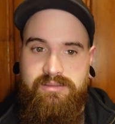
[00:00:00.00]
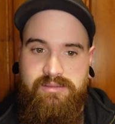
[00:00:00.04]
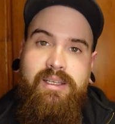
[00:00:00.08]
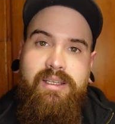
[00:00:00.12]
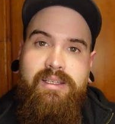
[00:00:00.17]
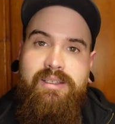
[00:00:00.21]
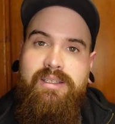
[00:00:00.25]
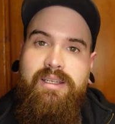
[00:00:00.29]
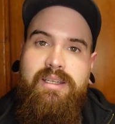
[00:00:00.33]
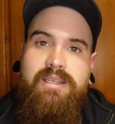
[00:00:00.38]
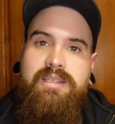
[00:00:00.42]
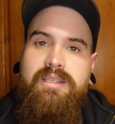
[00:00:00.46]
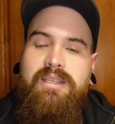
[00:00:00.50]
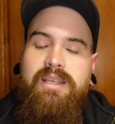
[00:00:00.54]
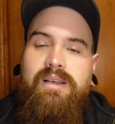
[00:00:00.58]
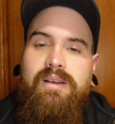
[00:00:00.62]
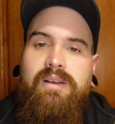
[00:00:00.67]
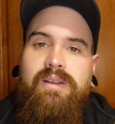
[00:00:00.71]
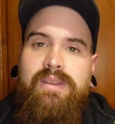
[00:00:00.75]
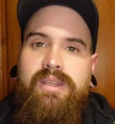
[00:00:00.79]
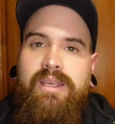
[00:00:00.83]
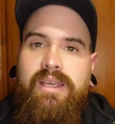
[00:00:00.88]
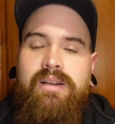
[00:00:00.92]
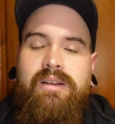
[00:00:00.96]
It does
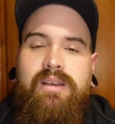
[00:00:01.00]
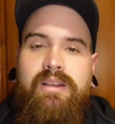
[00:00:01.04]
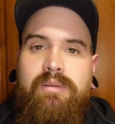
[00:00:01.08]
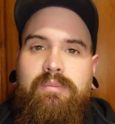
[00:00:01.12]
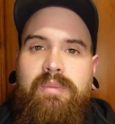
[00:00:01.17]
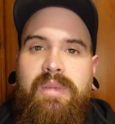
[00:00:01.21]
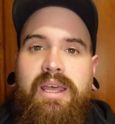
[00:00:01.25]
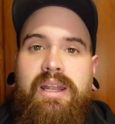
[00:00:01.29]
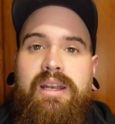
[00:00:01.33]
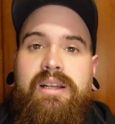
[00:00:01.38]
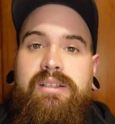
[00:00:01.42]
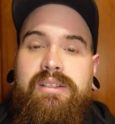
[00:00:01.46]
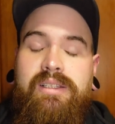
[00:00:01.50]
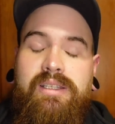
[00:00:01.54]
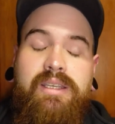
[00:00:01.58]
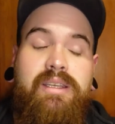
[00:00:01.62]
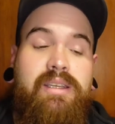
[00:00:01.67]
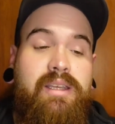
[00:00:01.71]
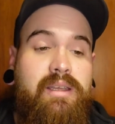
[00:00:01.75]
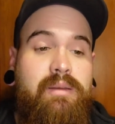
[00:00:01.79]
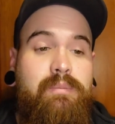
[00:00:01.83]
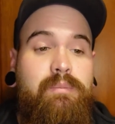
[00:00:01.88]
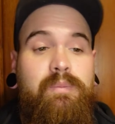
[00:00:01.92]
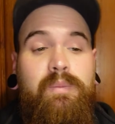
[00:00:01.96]
all that automatically.
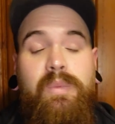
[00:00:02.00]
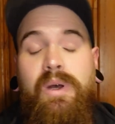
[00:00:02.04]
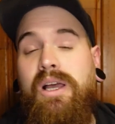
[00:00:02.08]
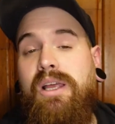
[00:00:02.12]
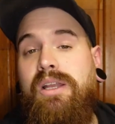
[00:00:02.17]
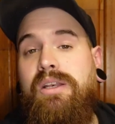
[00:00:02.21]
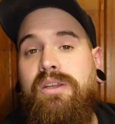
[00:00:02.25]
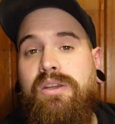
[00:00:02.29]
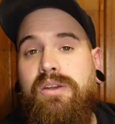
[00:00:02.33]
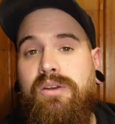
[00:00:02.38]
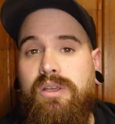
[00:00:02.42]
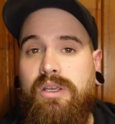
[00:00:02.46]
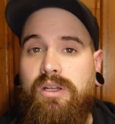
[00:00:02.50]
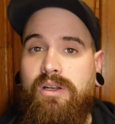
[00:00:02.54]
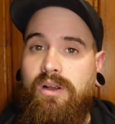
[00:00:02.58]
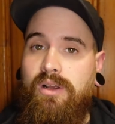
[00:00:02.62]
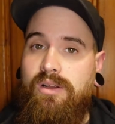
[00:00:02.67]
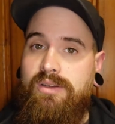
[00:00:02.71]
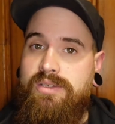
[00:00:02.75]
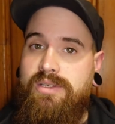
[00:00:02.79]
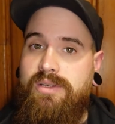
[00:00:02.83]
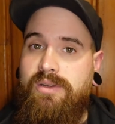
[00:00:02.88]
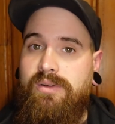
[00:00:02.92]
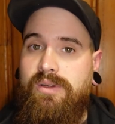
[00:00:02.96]
But you can
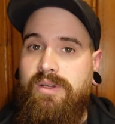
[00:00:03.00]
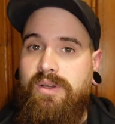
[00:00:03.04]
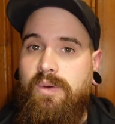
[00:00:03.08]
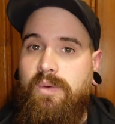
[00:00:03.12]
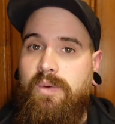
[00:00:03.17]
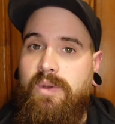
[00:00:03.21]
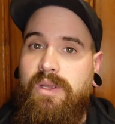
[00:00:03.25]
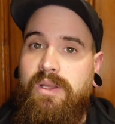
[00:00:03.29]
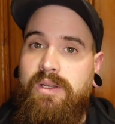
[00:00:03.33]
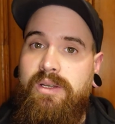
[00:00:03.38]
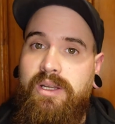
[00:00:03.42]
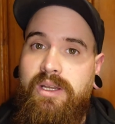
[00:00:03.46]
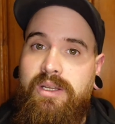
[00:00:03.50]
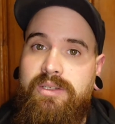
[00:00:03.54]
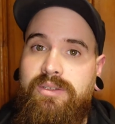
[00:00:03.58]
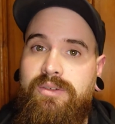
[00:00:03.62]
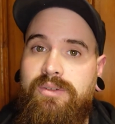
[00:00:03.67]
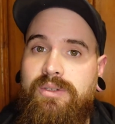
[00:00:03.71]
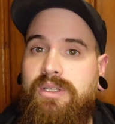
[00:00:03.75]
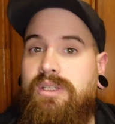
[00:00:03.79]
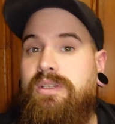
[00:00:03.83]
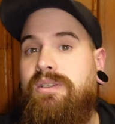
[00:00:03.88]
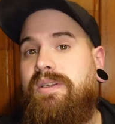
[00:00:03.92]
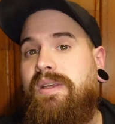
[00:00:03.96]
also go in and
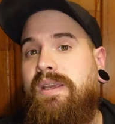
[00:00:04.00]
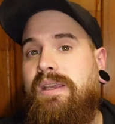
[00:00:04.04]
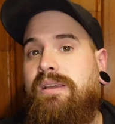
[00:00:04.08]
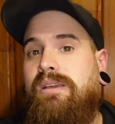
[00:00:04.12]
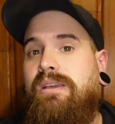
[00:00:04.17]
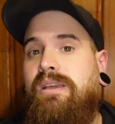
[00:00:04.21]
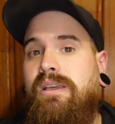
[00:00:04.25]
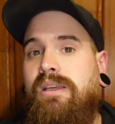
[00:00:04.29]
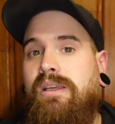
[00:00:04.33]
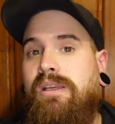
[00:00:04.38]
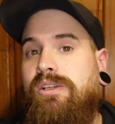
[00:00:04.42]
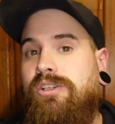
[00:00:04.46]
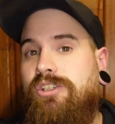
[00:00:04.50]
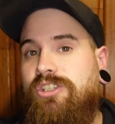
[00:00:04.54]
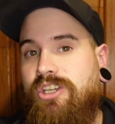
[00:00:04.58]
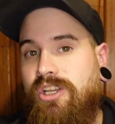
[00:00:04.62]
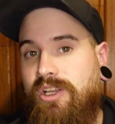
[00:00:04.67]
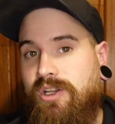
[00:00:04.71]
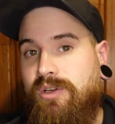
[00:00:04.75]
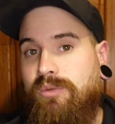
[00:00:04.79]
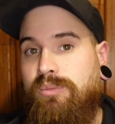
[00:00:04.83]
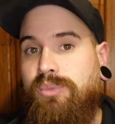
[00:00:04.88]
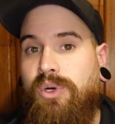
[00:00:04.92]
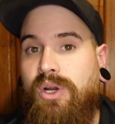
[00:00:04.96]
you can take
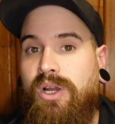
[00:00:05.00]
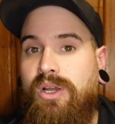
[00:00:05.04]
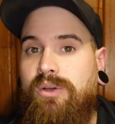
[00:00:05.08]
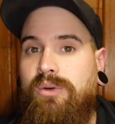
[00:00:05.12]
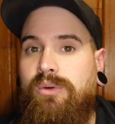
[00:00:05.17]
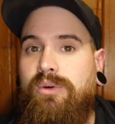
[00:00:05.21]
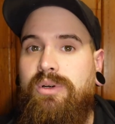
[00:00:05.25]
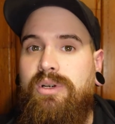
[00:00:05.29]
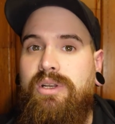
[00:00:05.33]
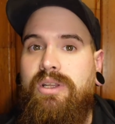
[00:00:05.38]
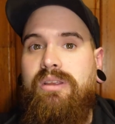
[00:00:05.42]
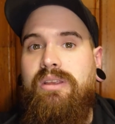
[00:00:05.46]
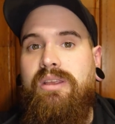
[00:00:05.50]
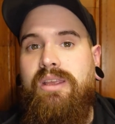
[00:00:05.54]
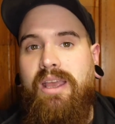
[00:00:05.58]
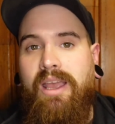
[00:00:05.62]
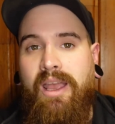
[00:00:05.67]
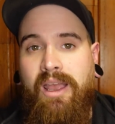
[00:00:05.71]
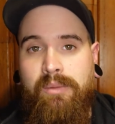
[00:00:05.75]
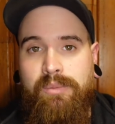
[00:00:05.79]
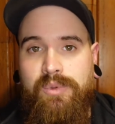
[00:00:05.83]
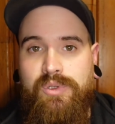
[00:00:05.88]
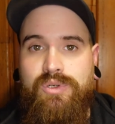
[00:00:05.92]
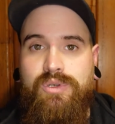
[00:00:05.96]
shutter priority,
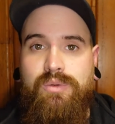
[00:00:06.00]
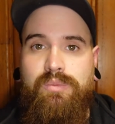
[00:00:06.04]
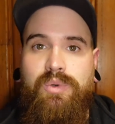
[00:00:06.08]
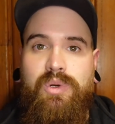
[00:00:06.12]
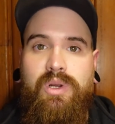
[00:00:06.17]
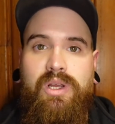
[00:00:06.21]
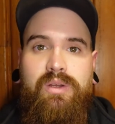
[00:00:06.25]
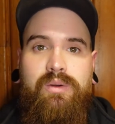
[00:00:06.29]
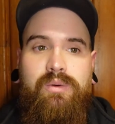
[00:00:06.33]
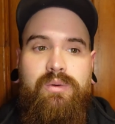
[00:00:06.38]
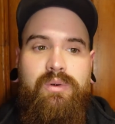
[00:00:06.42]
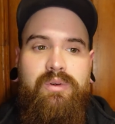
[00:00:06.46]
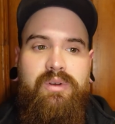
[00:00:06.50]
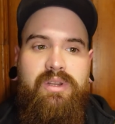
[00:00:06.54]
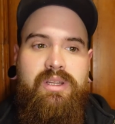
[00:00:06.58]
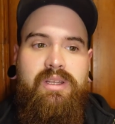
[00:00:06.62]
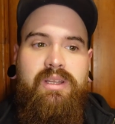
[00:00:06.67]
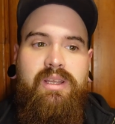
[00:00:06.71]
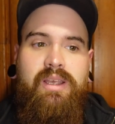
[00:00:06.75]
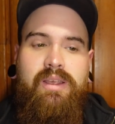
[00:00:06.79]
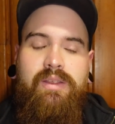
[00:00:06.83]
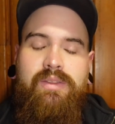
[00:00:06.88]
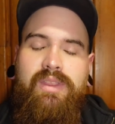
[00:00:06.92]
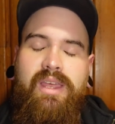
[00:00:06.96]
aperture priority,
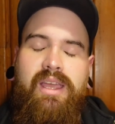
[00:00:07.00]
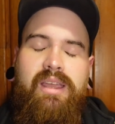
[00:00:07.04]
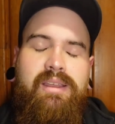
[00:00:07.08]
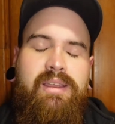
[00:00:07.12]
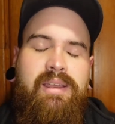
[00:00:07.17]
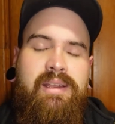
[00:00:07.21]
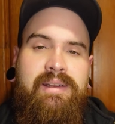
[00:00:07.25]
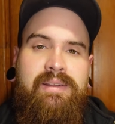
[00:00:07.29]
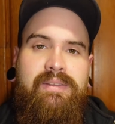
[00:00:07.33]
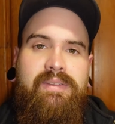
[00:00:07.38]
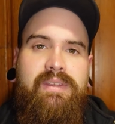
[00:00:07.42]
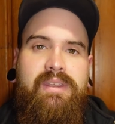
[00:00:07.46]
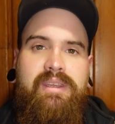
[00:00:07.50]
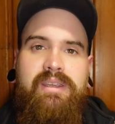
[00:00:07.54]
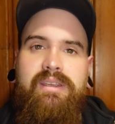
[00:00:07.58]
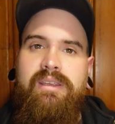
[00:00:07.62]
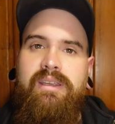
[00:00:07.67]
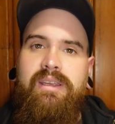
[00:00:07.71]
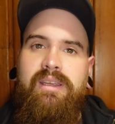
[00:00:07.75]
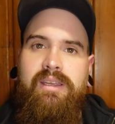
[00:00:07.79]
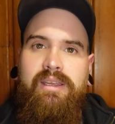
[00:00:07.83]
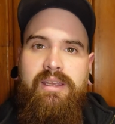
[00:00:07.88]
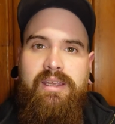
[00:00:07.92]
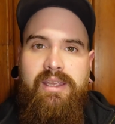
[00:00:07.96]
that kind of thing.
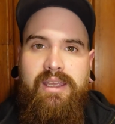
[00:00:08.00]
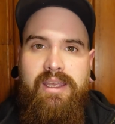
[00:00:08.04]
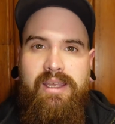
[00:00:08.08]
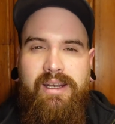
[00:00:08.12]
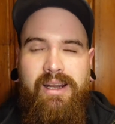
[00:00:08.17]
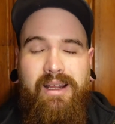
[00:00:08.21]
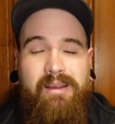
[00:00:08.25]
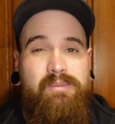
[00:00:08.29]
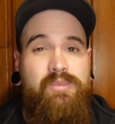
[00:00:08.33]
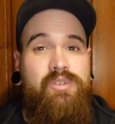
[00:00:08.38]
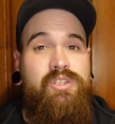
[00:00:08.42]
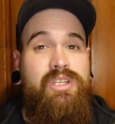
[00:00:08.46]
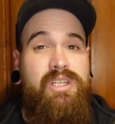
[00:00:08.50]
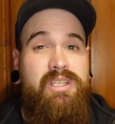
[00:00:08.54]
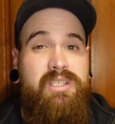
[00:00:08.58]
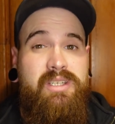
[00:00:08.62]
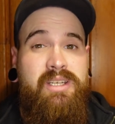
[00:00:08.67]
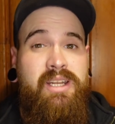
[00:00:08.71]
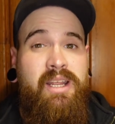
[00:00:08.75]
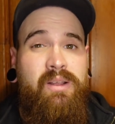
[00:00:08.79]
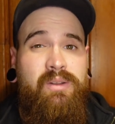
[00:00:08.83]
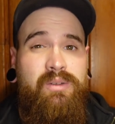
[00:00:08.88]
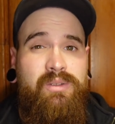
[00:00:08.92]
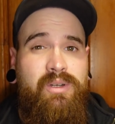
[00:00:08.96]
And I'm just
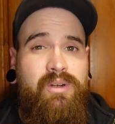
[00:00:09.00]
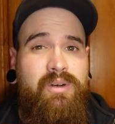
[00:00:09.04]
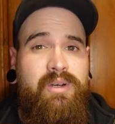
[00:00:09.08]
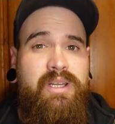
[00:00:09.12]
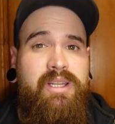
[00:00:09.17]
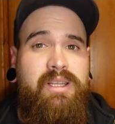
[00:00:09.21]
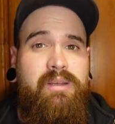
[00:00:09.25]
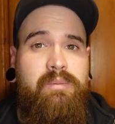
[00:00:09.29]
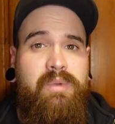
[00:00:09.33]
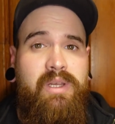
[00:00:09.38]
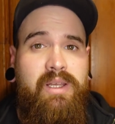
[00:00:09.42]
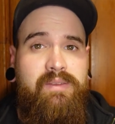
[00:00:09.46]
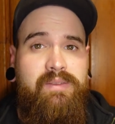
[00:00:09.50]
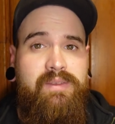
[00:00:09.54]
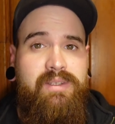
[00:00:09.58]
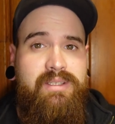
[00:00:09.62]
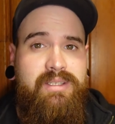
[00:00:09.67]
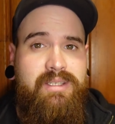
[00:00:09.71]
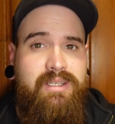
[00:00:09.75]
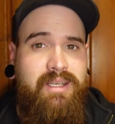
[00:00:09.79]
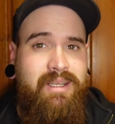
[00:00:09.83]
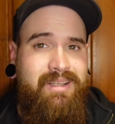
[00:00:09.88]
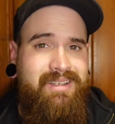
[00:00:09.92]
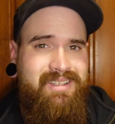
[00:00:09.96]
now learning about
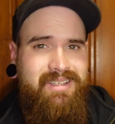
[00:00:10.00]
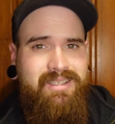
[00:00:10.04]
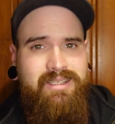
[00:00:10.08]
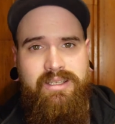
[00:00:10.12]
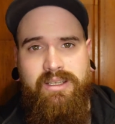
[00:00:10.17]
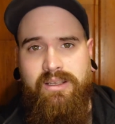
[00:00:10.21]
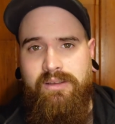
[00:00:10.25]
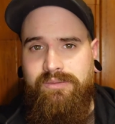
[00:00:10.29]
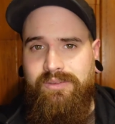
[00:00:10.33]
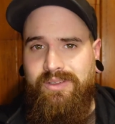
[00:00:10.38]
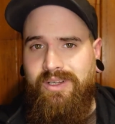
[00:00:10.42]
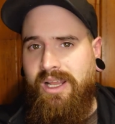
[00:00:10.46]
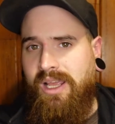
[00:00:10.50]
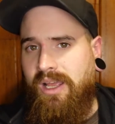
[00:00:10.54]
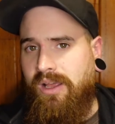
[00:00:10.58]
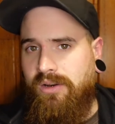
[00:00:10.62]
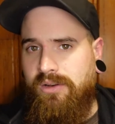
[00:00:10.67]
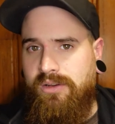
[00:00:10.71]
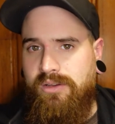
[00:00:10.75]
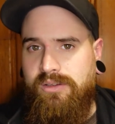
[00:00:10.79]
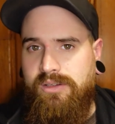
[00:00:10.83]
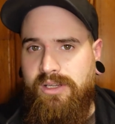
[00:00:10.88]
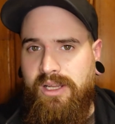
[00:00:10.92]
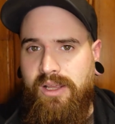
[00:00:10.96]
this kind of stuff and how
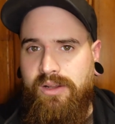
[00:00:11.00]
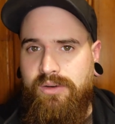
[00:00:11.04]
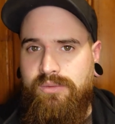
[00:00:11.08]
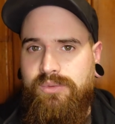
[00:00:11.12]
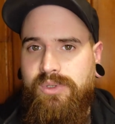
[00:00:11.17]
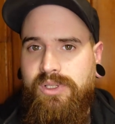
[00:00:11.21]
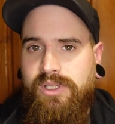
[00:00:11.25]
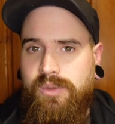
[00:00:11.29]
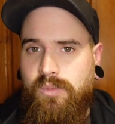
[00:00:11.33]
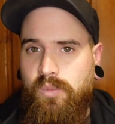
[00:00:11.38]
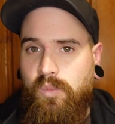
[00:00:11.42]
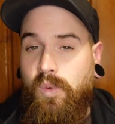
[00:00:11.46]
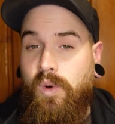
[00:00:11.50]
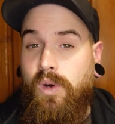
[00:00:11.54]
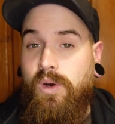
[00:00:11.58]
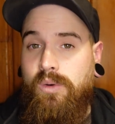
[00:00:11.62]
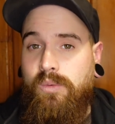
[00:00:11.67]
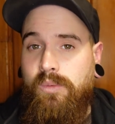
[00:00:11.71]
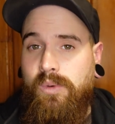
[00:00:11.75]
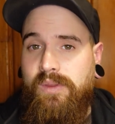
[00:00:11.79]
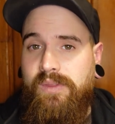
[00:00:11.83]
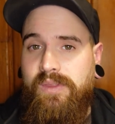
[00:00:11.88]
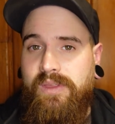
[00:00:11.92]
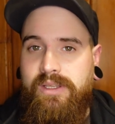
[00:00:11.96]
to really
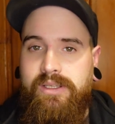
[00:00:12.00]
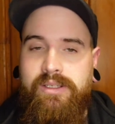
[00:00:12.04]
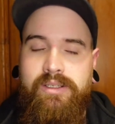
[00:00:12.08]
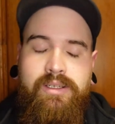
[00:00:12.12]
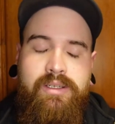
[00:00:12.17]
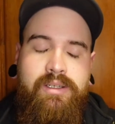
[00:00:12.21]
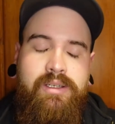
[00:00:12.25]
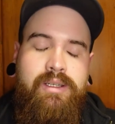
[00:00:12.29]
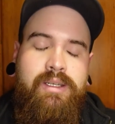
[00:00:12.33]
work with it.